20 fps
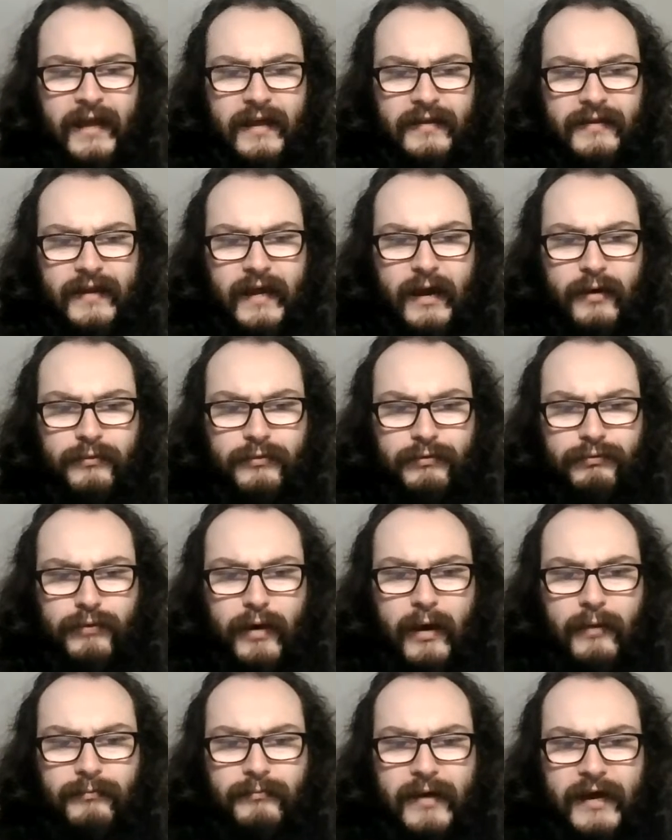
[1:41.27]
Now,
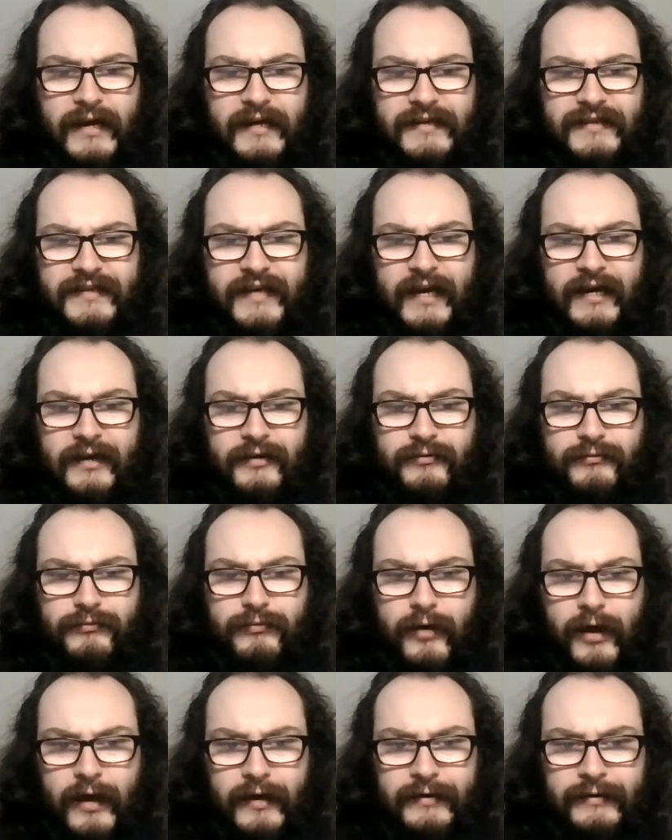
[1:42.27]
throughout my second
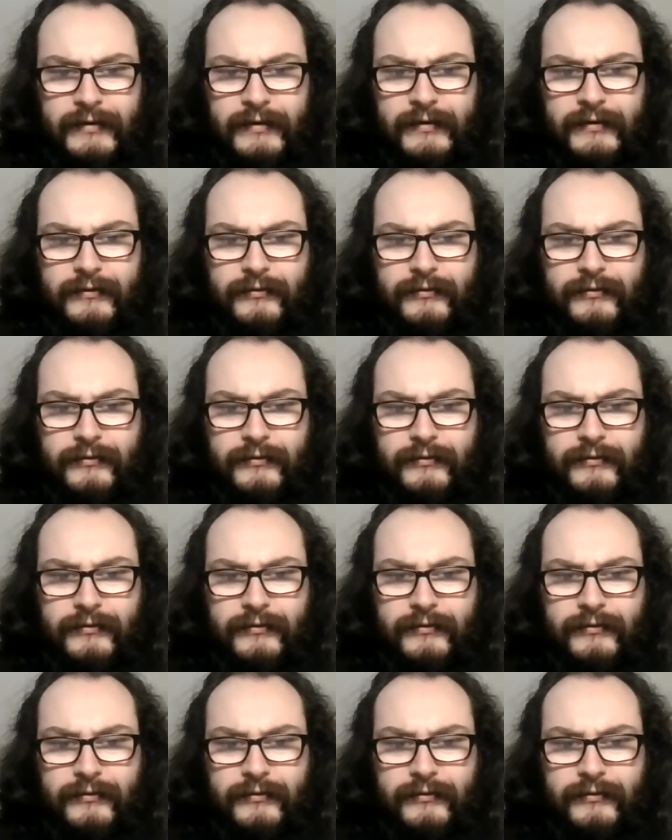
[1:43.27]
run